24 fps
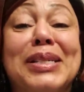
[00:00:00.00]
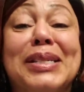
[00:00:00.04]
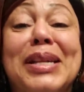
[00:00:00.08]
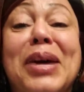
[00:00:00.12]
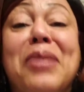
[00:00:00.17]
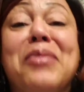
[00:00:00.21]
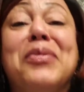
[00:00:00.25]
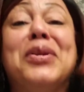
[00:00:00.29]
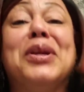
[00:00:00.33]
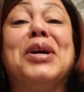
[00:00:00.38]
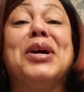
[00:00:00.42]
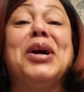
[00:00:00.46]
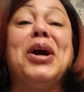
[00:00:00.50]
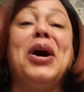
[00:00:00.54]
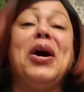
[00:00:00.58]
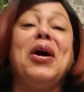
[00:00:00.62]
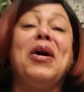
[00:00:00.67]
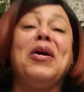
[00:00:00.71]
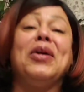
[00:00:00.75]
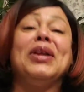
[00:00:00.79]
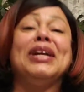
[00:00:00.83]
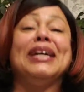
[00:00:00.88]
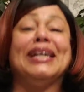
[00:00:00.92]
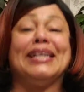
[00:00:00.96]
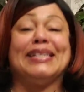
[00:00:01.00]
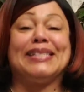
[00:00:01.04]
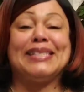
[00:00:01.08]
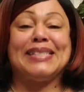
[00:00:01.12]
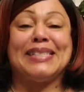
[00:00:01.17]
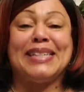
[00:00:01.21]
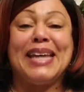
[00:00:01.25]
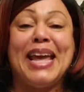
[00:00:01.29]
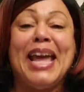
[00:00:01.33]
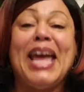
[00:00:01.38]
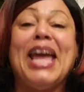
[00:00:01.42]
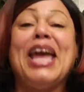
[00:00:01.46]
I want to call us.
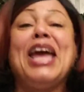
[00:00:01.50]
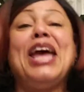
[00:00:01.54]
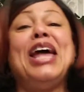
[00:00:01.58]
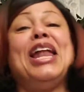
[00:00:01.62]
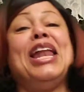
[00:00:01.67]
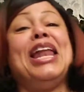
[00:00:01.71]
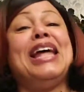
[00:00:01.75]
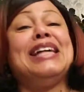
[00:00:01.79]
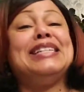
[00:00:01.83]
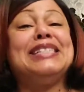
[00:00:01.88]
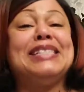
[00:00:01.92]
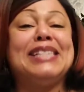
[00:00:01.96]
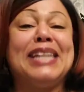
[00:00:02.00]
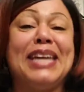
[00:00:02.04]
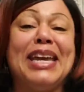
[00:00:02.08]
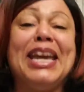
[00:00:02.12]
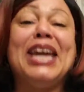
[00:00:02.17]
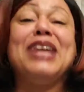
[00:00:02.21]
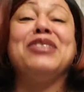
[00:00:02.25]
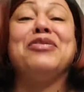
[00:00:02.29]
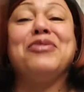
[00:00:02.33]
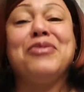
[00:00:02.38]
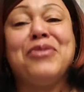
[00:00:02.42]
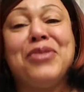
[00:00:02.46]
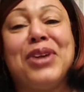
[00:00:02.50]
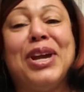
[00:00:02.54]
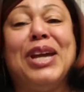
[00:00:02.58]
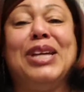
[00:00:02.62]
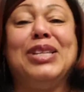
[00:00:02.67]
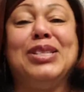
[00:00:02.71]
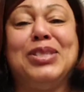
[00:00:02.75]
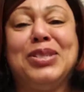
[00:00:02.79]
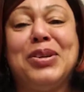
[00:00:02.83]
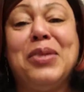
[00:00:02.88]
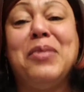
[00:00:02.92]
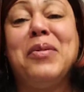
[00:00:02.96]
Let's get
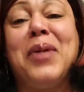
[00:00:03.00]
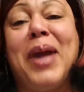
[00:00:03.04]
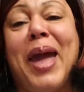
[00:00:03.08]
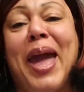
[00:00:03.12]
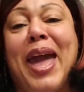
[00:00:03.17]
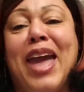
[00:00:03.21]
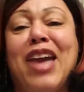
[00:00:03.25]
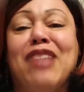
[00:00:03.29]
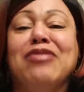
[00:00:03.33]
rich, okay?